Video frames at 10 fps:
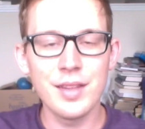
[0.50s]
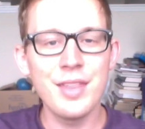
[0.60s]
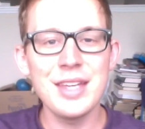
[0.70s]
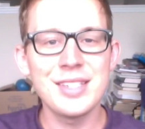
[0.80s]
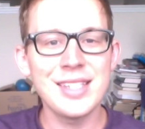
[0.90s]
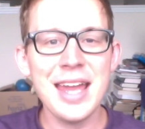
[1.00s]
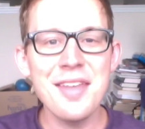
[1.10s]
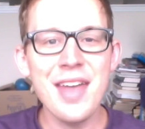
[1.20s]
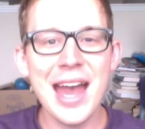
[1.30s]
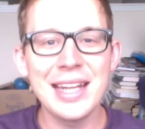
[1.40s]
they say
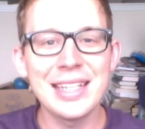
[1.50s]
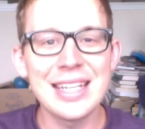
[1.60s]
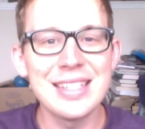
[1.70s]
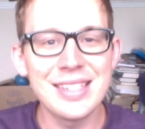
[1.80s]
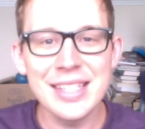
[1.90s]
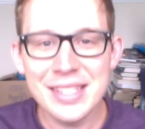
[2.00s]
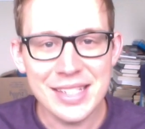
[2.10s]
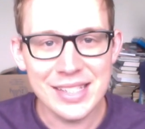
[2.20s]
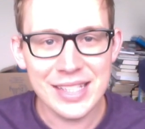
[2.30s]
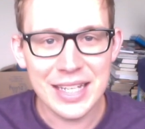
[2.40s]
that
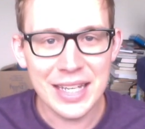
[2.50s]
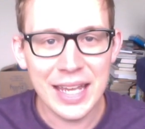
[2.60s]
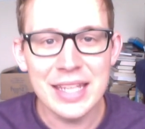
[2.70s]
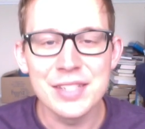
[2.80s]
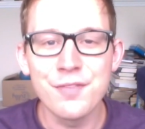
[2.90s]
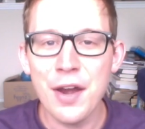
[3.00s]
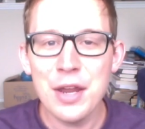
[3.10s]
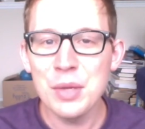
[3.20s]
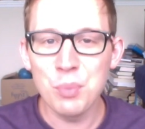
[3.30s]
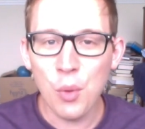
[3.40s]
consistency is
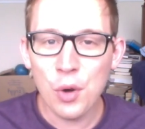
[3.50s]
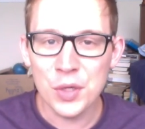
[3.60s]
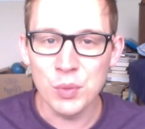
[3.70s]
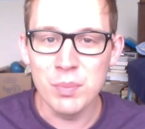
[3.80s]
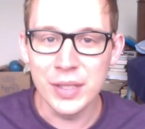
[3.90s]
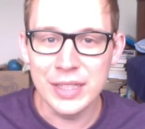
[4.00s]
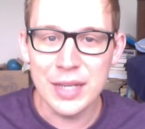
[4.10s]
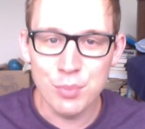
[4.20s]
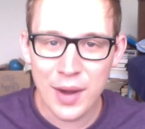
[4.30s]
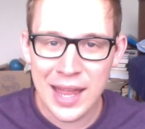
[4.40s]
very important when building
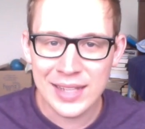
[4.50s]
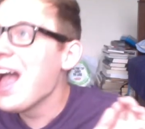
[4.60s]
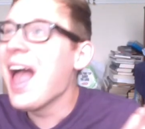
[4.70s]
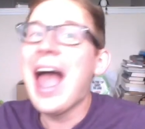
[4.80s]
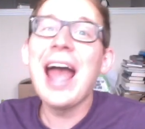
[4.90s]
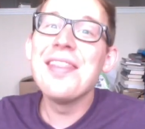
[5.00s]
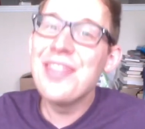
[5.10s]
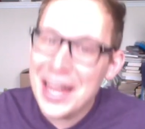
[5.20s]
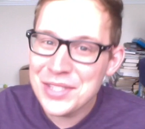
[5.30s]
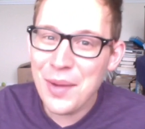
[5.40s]
a brand. And
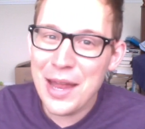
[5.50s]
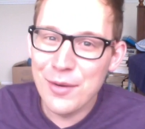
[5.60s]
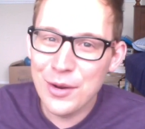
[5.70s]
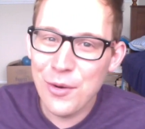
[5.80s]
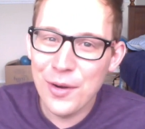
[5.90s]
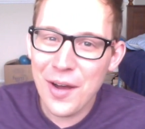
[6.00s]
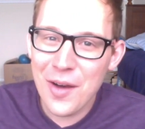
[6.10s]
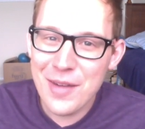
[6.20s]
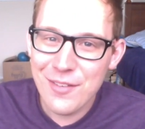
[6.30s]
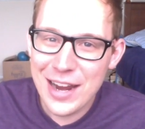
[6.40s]
that's why I record all
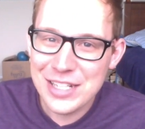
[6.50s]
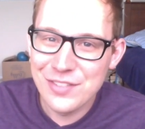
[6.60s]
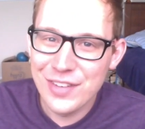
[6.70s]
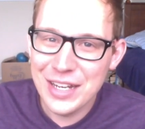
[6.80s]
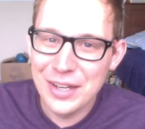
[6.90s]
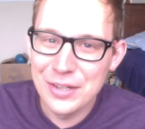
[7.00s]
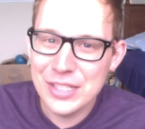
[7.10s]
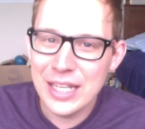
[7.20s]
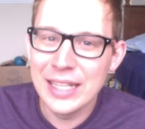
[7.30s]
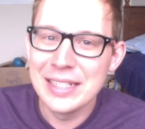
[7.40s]
my reaction
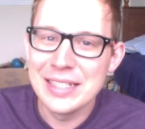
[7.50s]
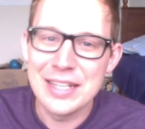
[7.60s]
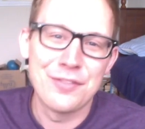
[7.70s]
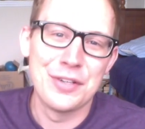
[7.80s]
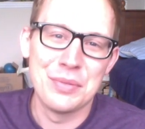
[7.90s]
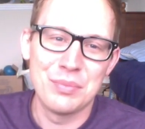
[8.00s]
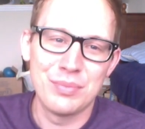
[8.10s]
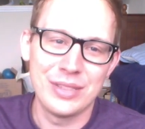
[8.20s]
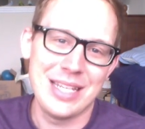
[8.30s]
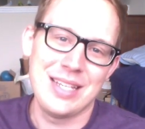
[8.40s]
videos in different
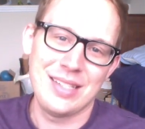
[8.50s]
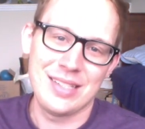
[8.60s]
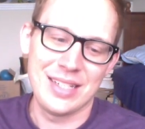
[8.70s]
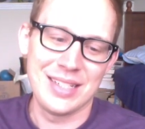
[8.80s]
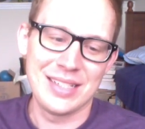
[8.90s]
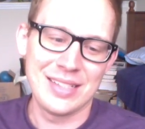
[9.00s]
places.